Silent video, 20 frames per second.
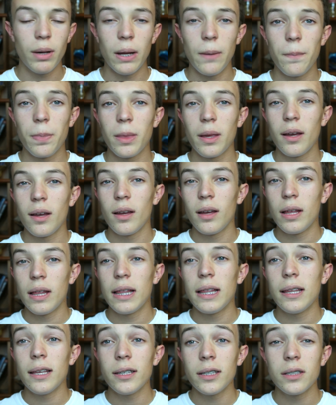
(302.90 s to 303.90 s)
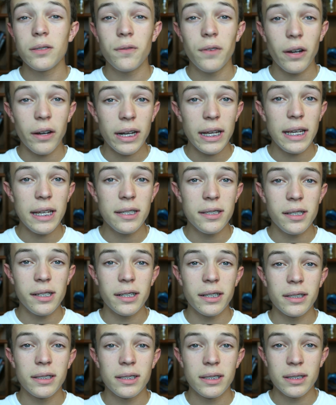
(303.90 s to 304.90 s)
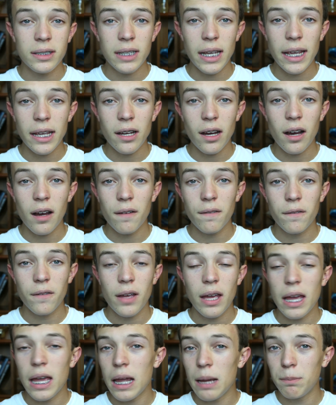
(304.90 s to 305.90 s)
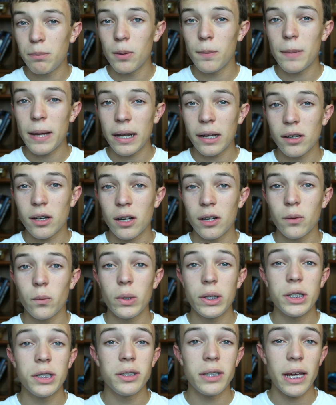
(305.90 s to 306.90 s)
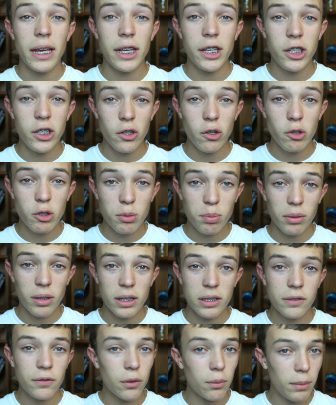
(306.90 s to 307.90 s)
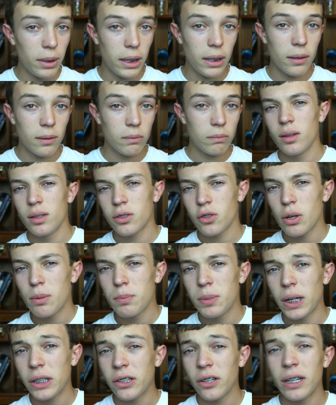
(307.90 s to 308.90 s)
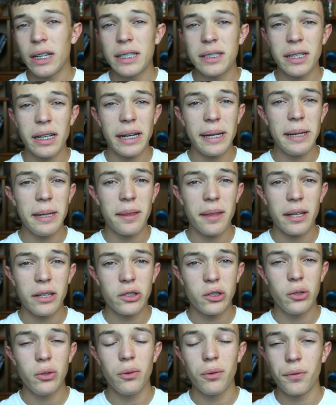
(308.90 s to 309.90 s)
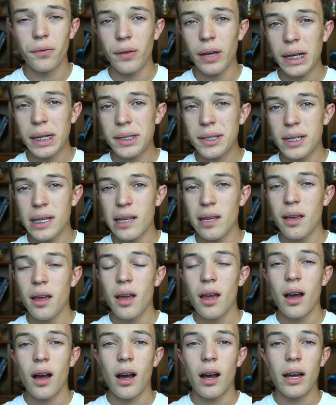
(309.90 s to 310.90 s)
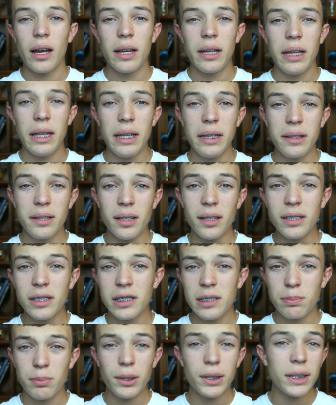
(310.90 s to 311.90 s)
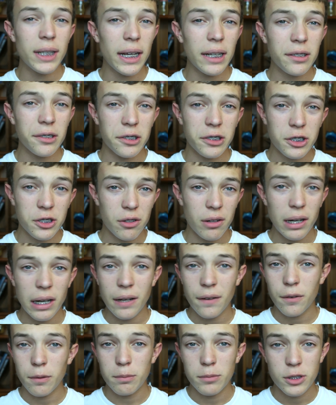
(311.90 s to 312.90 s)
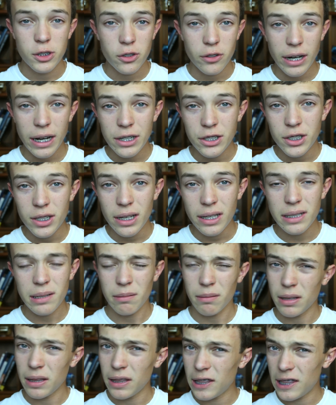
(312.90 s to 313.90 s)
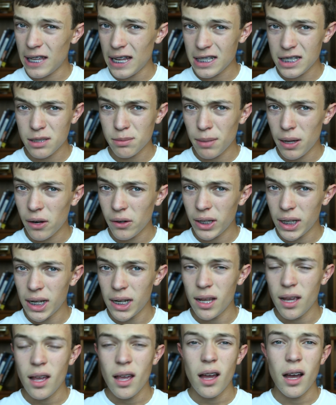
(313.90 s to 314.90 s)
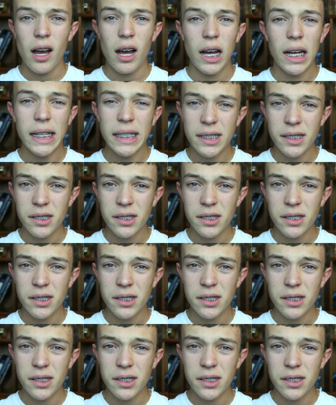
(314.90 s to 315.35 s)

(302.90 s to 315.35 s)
but this is very easy to take off and put back on, which is a huge plus for me. The screen protector isn't anything too fancy. It does protect your screen from scratches. That's about it. It